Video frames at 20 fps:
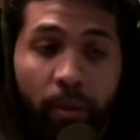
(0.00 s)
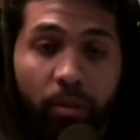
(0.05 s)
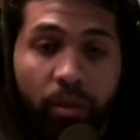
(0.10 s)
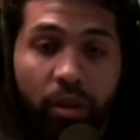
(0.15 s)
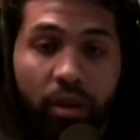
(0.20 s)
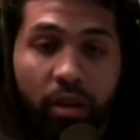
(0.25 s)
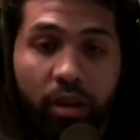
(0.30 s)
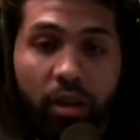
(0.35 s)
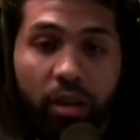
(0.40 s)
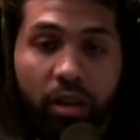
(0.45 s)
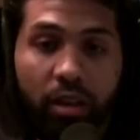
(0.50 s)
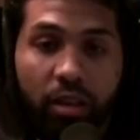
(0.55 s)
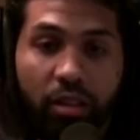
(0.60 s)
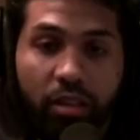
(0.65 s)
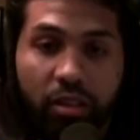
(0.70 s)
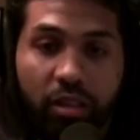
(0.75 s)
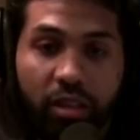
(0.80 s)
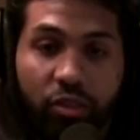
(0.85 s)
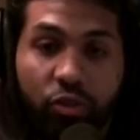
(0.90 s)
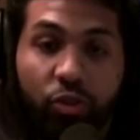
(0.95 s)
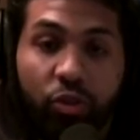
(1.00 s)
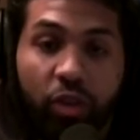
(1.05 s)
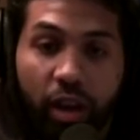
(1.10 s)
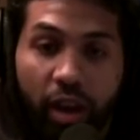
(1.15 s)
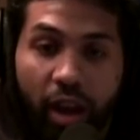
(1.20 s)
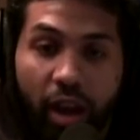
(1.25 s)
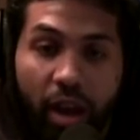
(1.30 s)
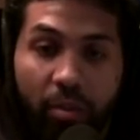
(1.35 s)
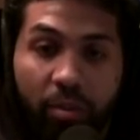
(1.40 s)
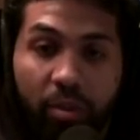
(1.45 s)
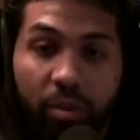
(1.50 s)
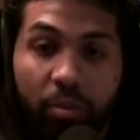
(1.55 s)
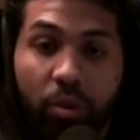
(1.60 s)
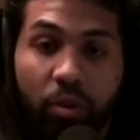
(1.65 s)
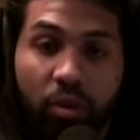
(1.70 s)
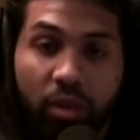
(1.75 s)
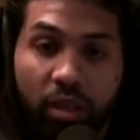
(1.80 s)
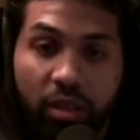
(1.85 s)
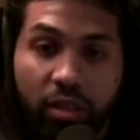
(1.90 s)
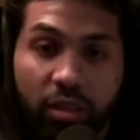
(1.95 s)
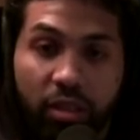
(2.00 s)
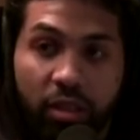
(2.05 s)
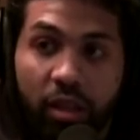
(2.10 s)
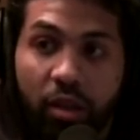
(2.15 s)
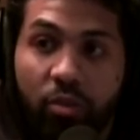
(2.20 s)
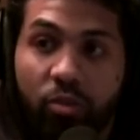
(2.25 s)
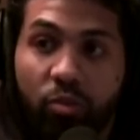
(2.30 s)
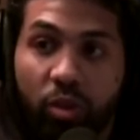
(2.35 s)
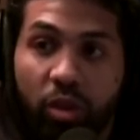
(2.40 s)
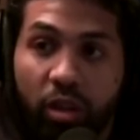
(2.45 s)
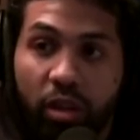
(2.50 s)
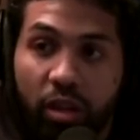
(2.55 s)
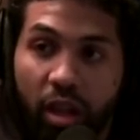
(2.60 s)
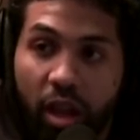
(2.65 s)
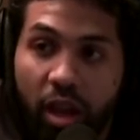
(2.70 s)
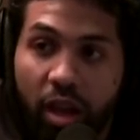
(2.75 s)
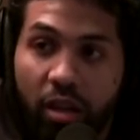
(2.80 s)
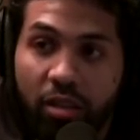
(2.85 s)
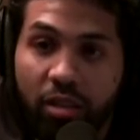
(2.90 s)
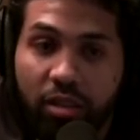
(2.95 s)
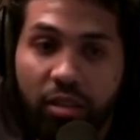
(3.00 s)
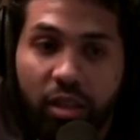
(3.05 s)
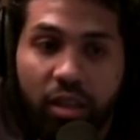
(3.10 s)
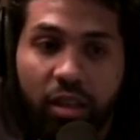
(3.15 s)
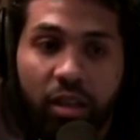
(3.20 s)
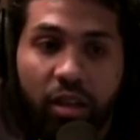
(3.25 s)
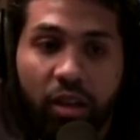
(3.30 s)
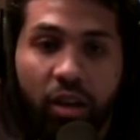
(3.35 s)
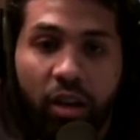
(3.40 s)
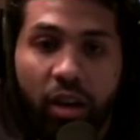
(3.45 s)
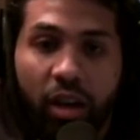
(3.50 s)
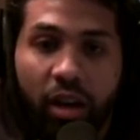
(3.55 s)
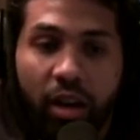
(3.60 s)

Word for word: But uh he said, "Trigger happy policing." That was one of the lines he said in there.